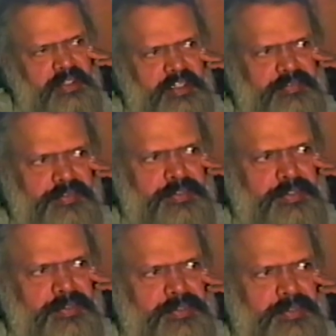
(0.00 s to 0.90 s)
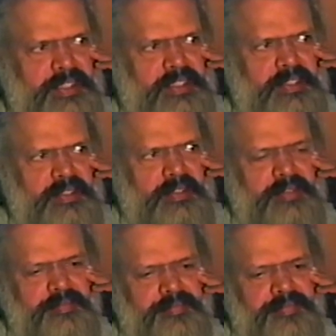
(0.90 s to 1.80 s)
in future also like that.
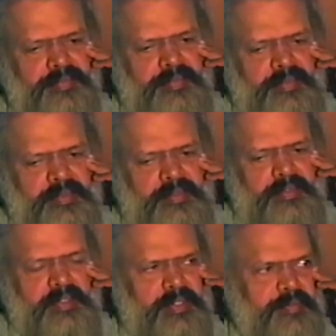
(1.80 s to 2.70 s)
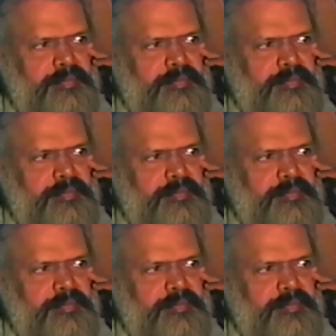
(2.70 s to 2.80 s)
Yeah.